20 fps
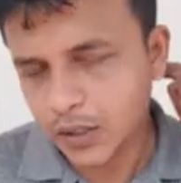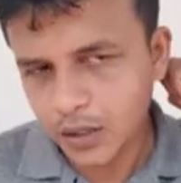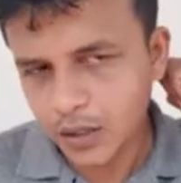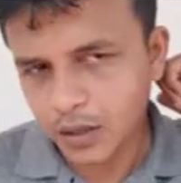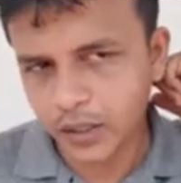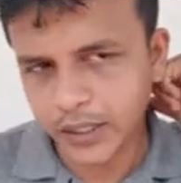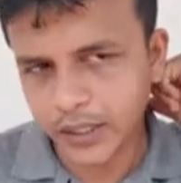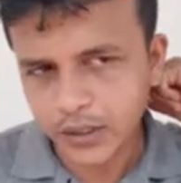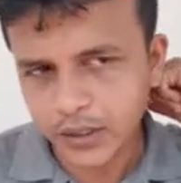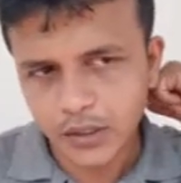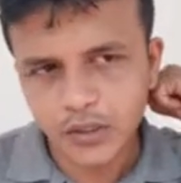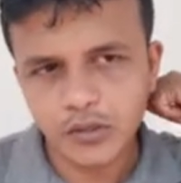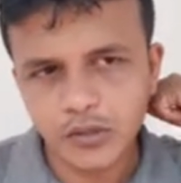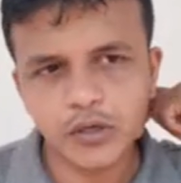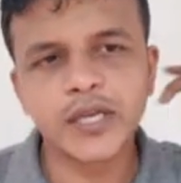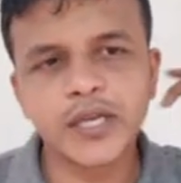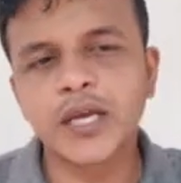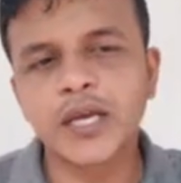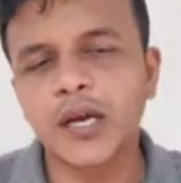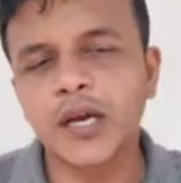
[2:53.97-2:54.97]
Okay, so
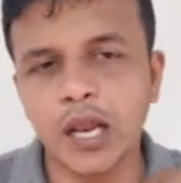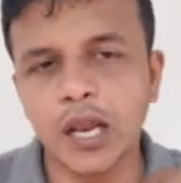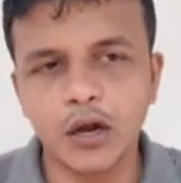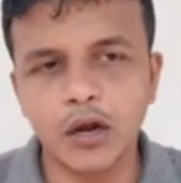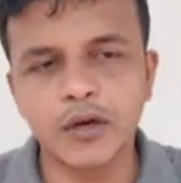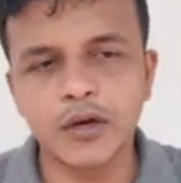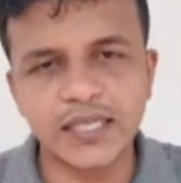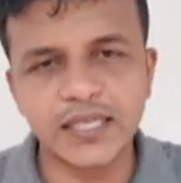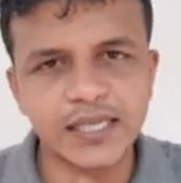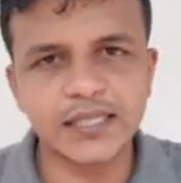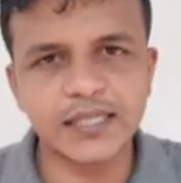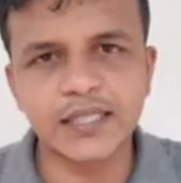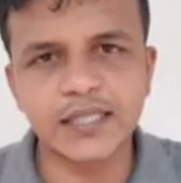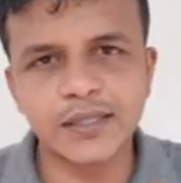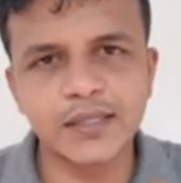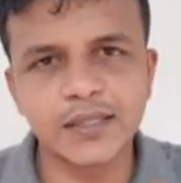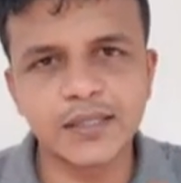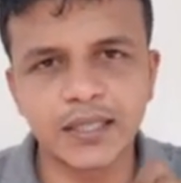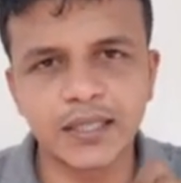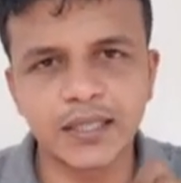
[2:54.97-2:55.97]
here along
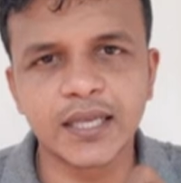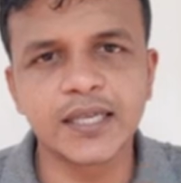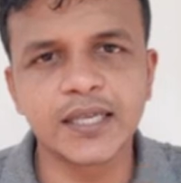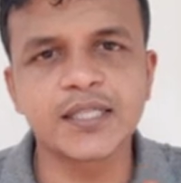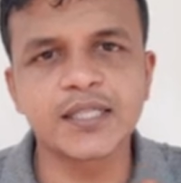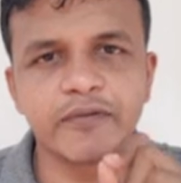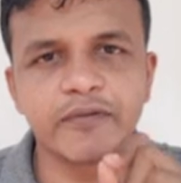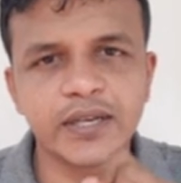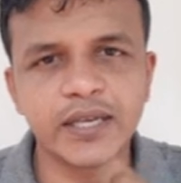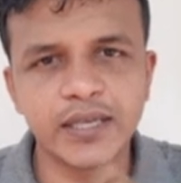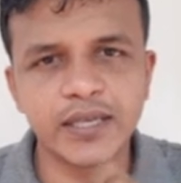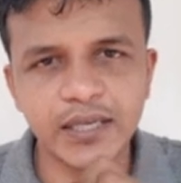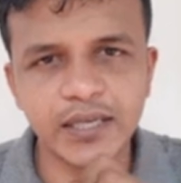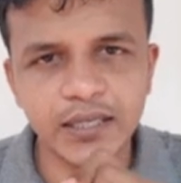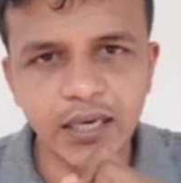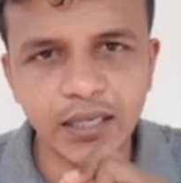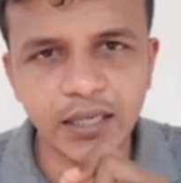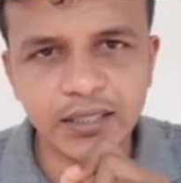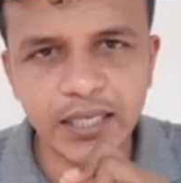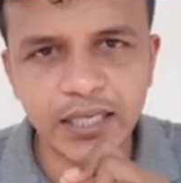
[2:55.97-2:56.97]
x-axis the thing is we
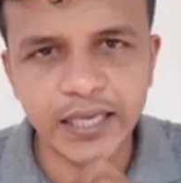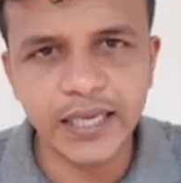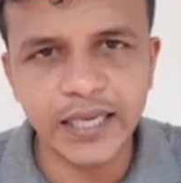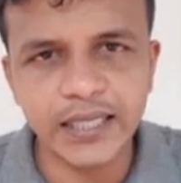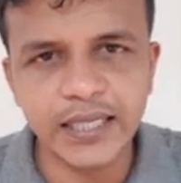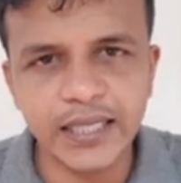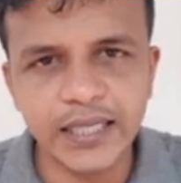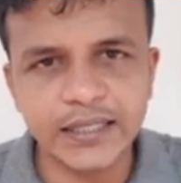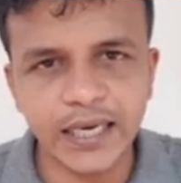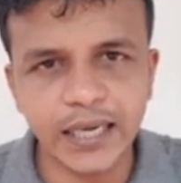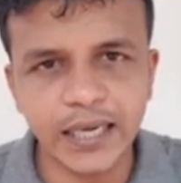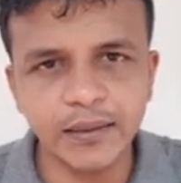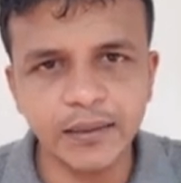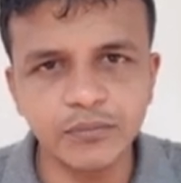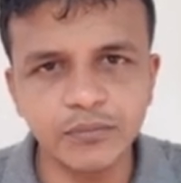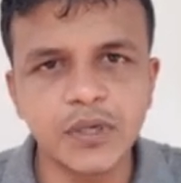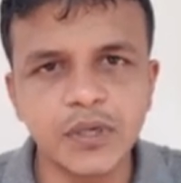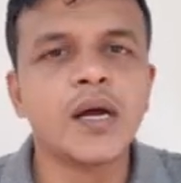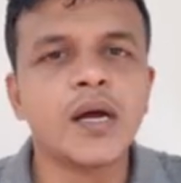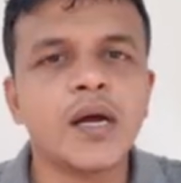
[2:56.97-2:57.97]
are taking the time,